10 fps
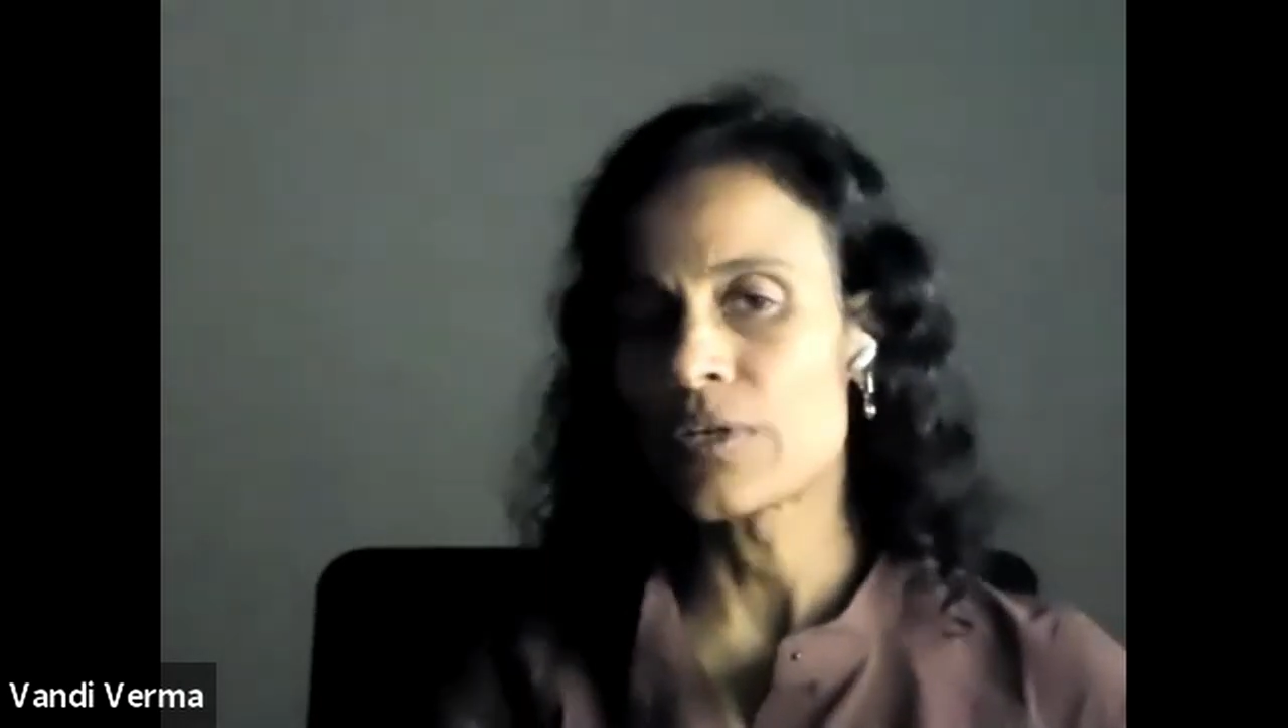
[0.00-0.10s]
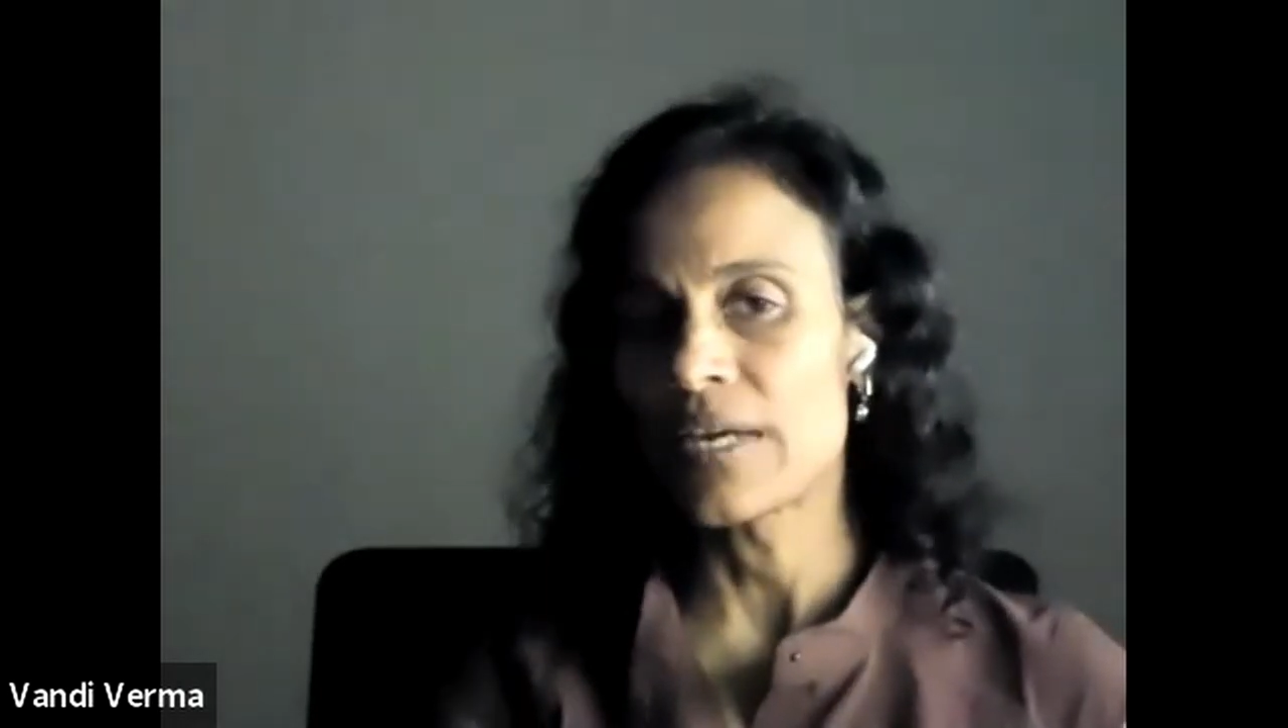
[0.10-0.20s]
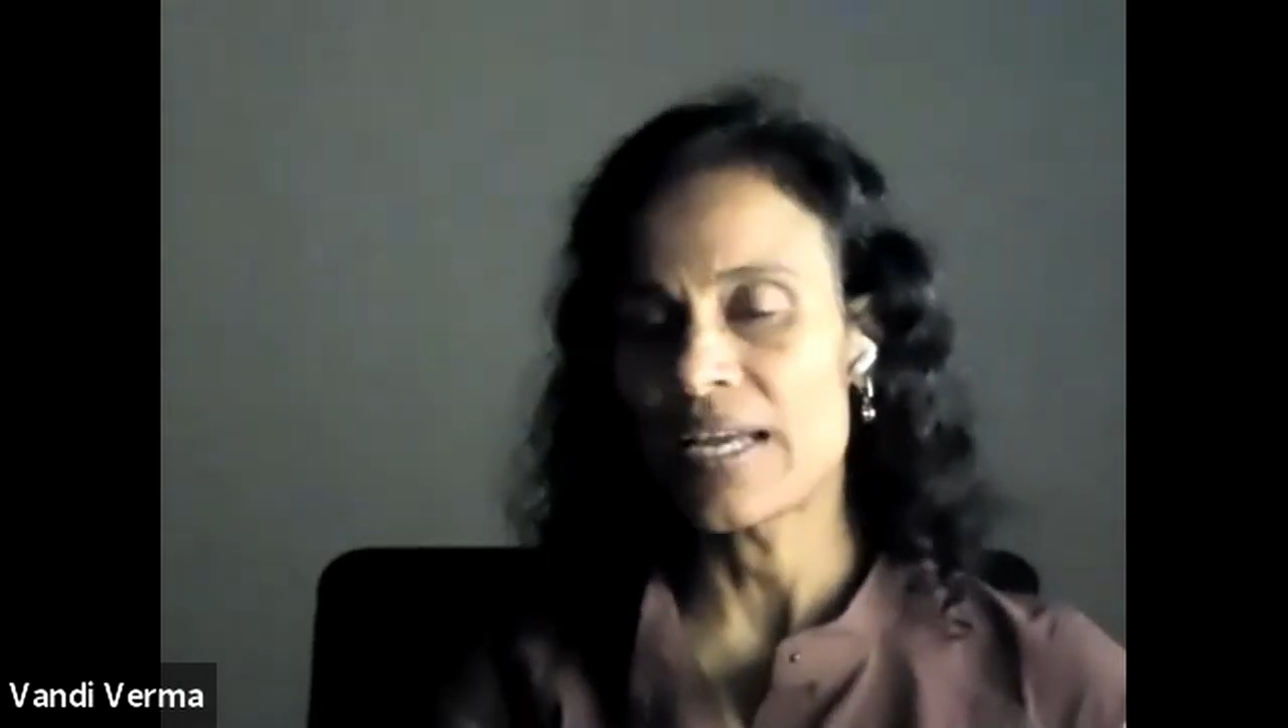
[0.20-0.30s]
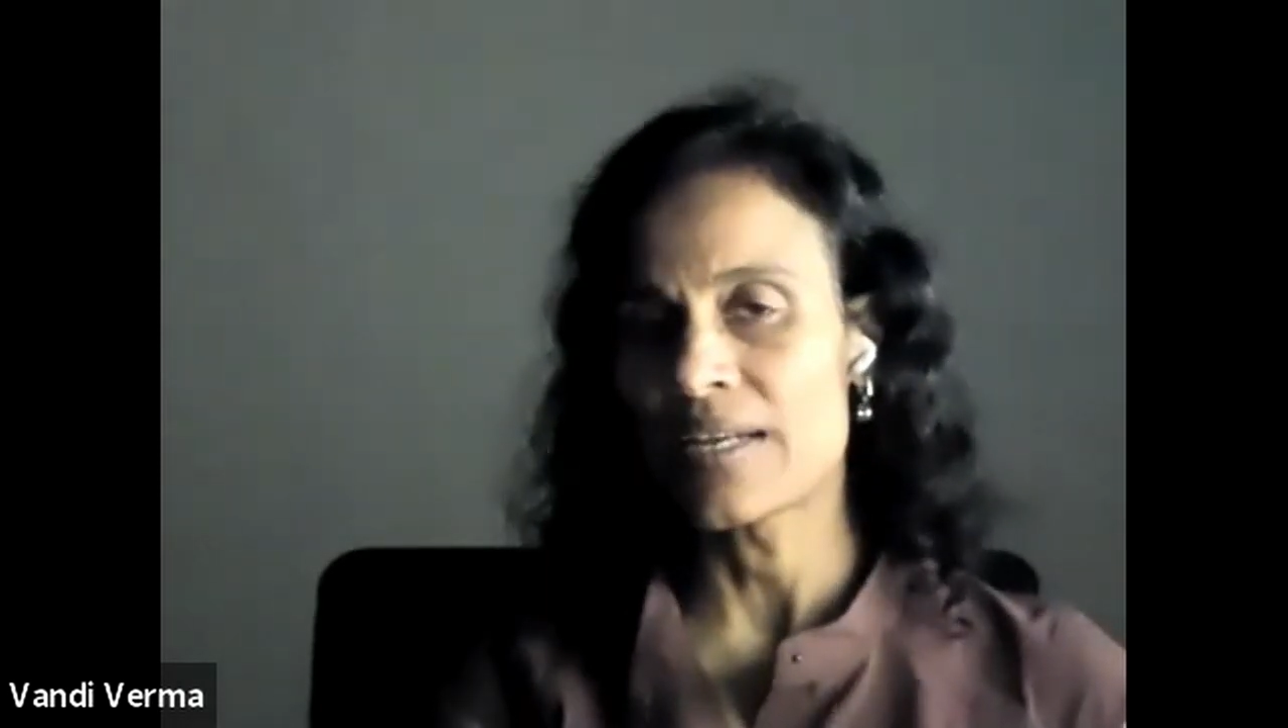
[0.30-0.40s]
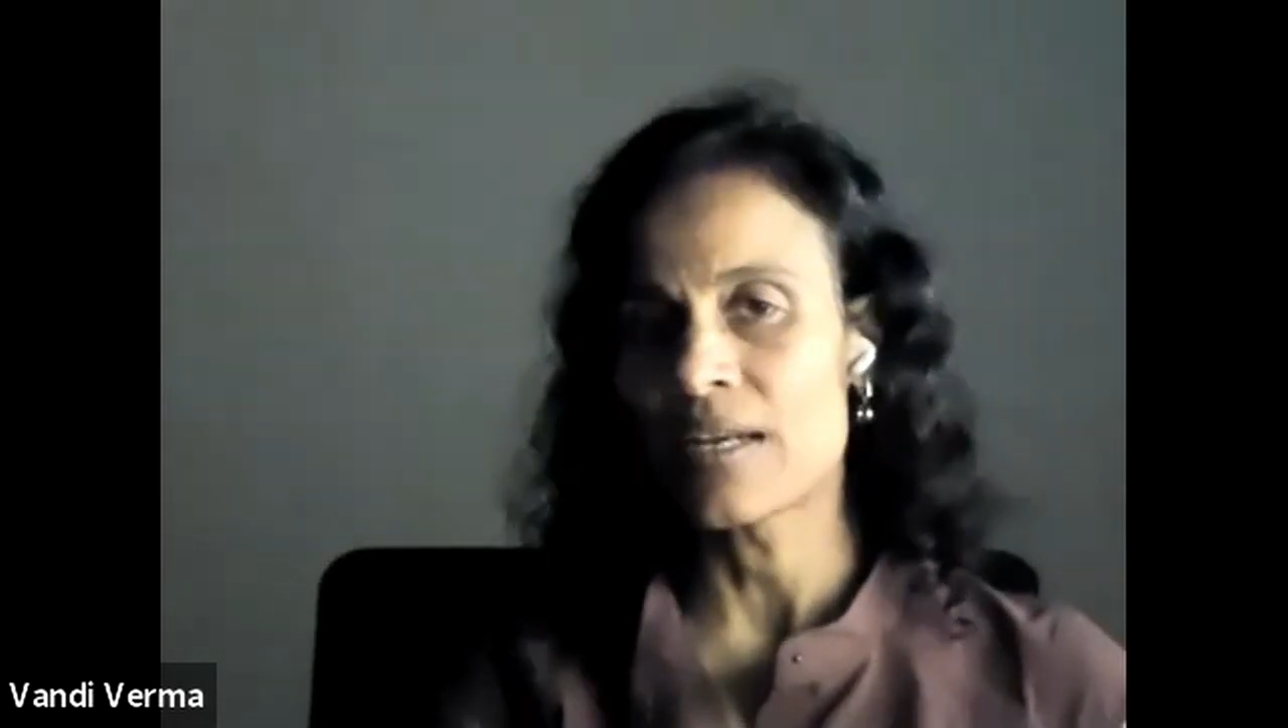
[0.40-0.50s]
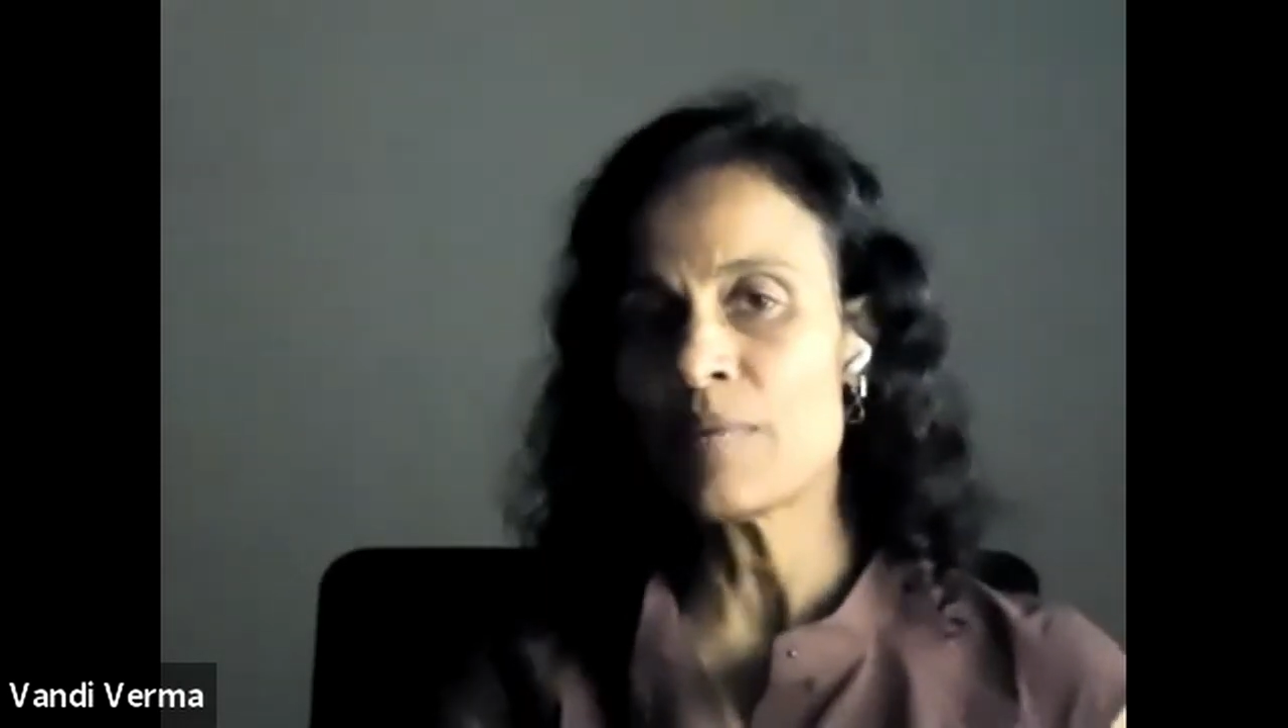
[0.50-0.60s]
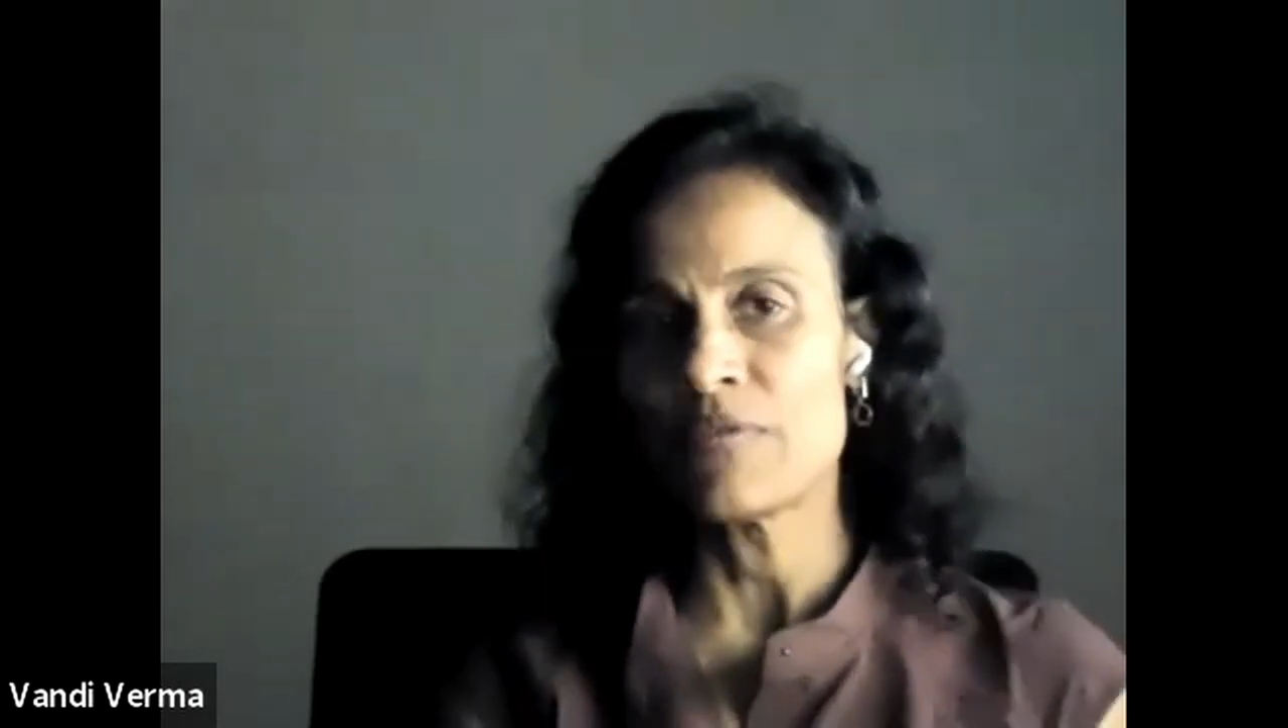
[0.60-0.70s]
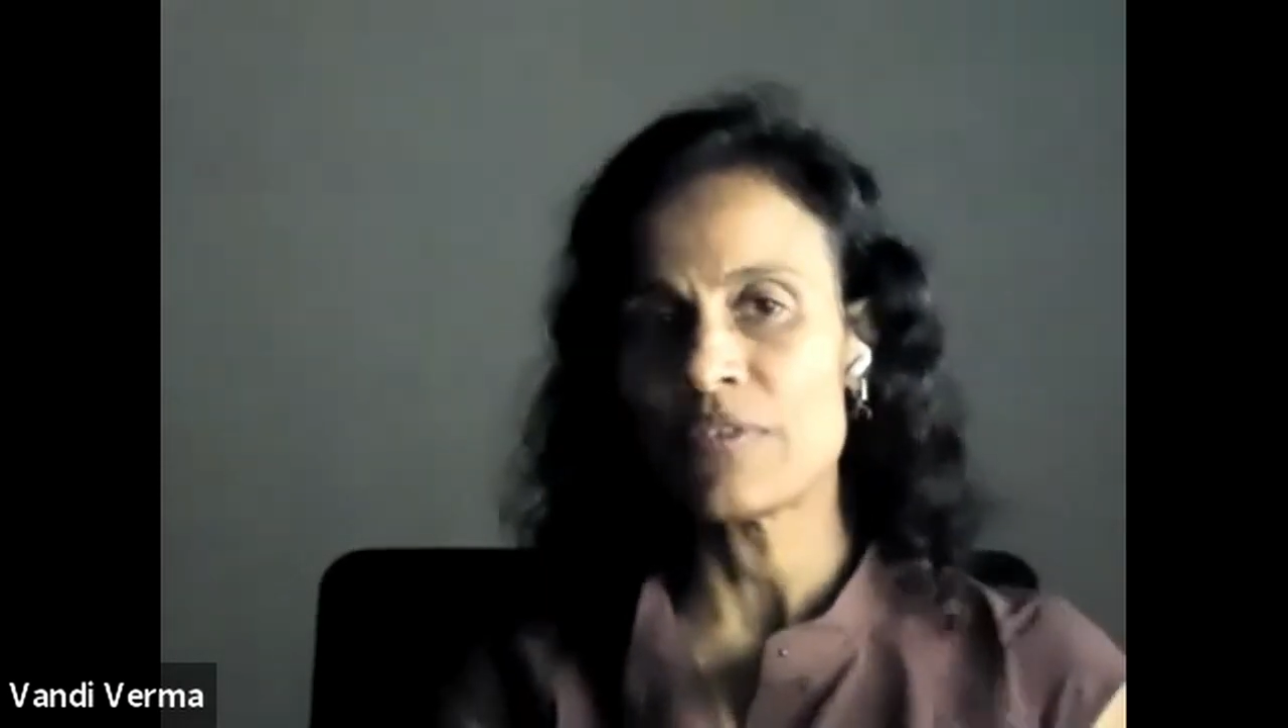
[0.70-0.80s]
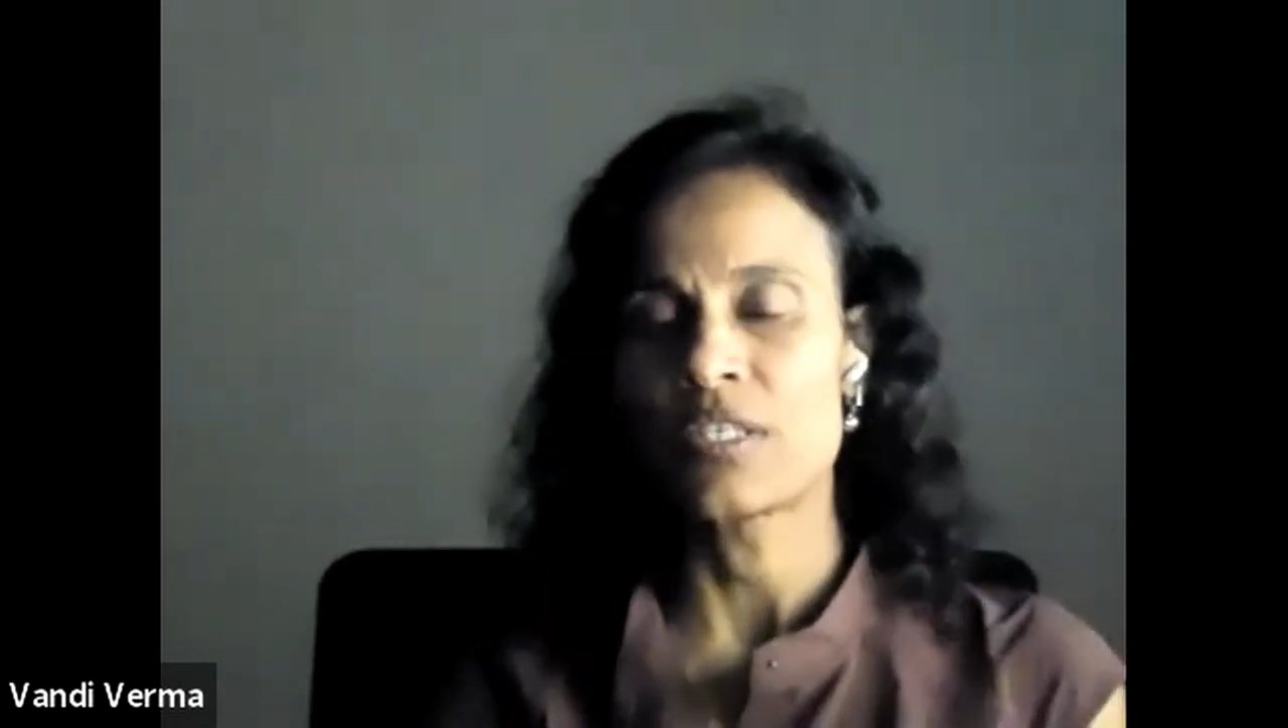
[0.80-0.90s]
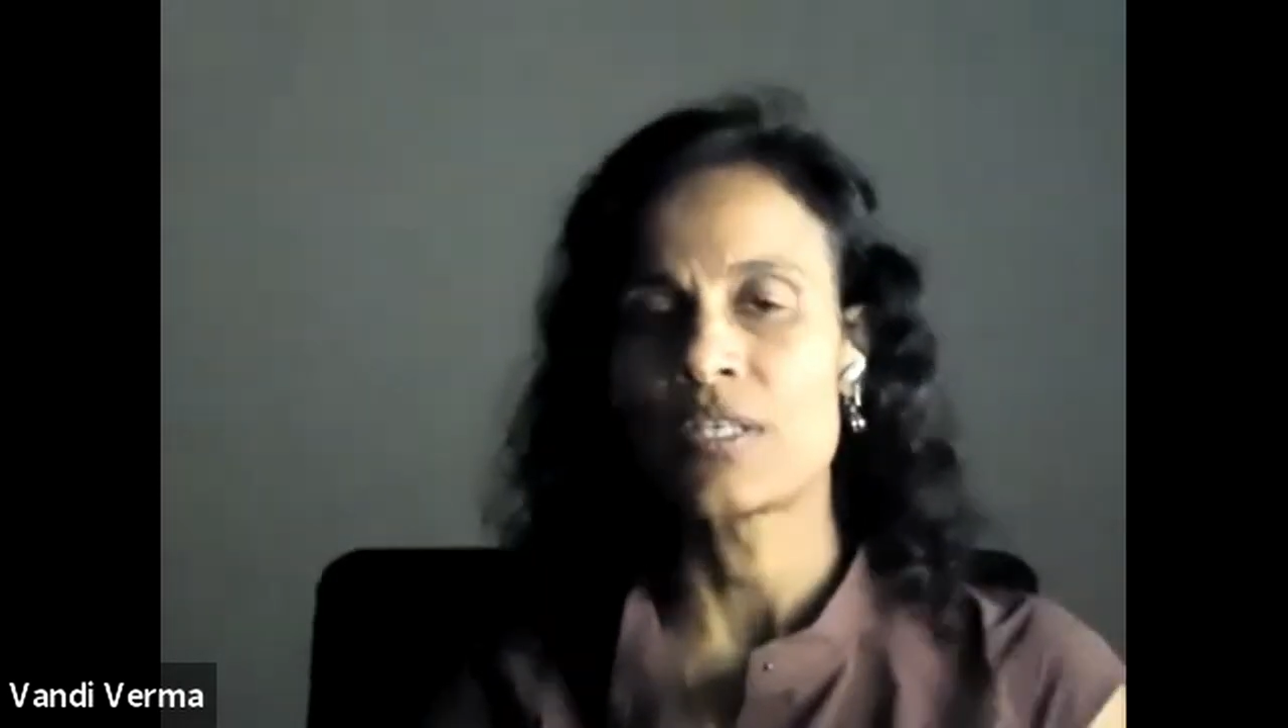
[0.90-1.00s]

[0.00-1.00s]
is going to end up if it's